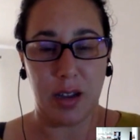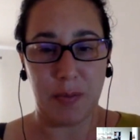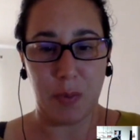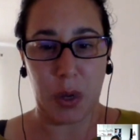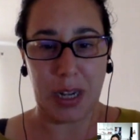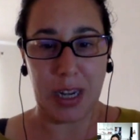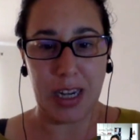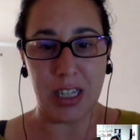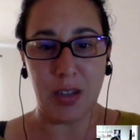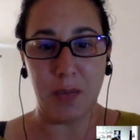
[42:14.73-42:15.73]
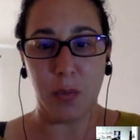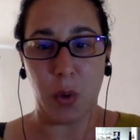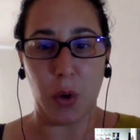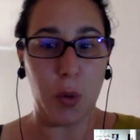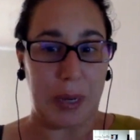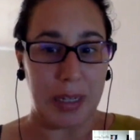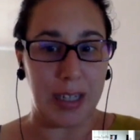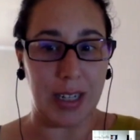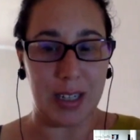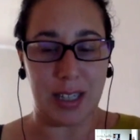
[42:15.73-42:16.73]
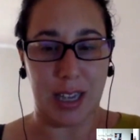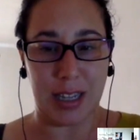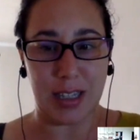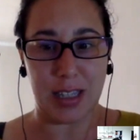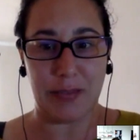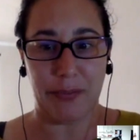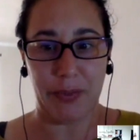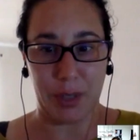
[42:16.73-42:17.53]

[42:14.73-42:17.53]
We need more open data sets